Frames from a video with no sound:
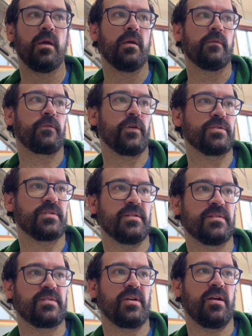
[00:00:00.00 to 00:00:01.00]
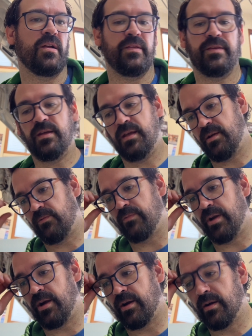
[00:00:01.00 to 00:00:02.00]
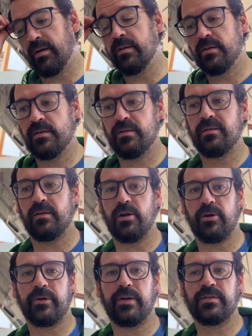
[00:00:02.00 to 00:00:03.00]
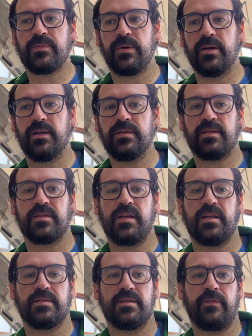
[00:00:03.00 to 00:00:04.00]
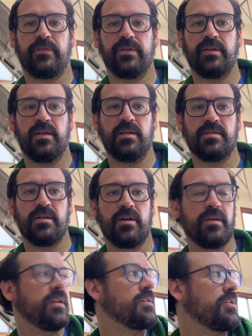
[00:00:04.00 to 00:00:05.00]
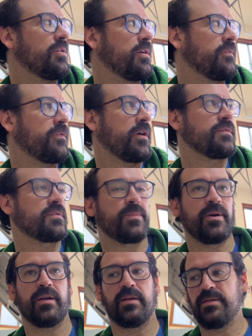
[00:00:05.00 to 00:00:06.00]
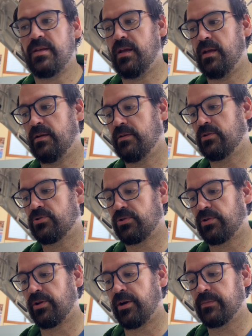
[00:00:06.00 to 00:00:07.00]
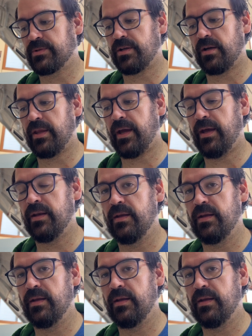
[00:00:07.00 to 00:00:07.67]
first install the rear lowering springs, because that's definitely easier than doing front springs and control arms and all that.